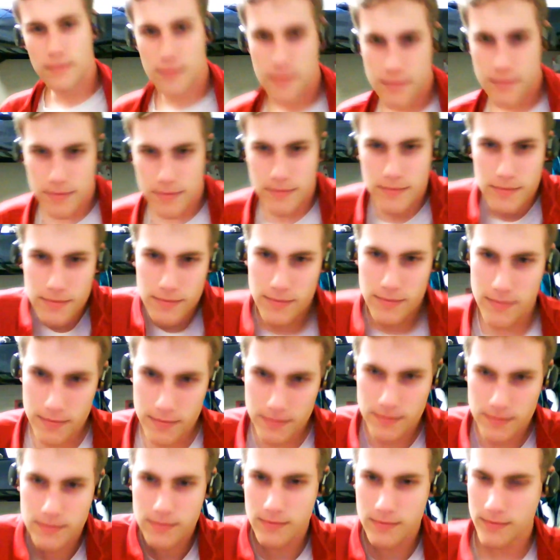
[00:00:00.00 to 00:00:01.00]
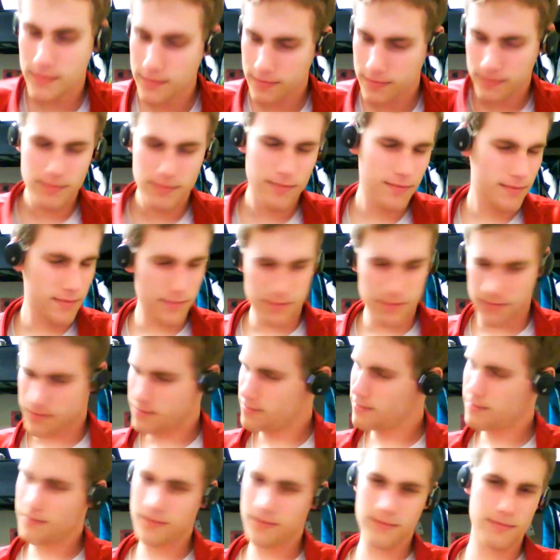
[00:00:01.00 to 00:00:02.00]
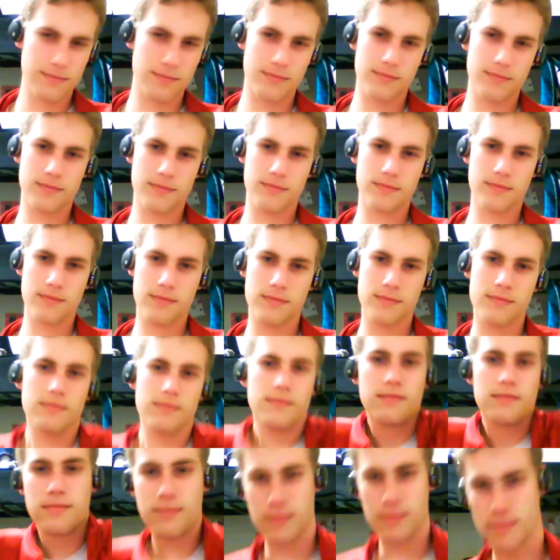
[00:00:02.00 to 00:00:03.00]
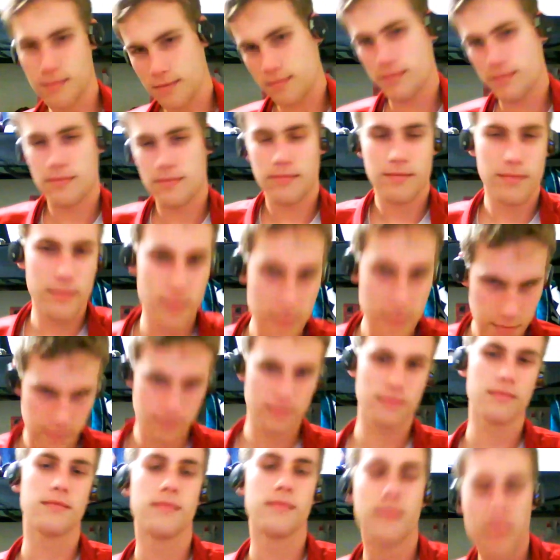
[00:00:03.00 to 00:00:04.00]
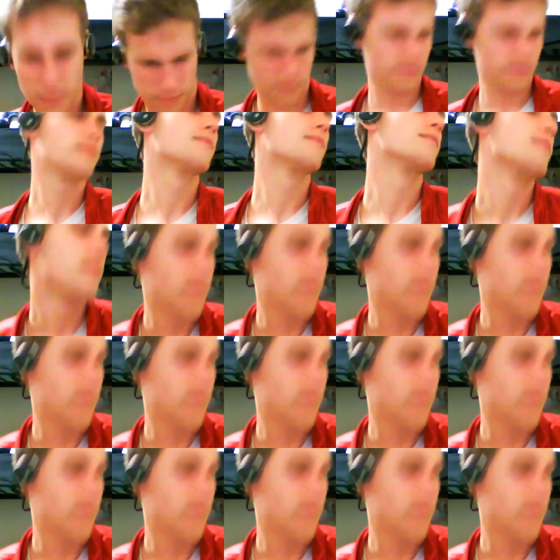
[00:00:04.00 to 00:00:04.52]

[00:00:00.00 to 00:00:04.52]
Like the Peas said I can't get enough. Hot guys we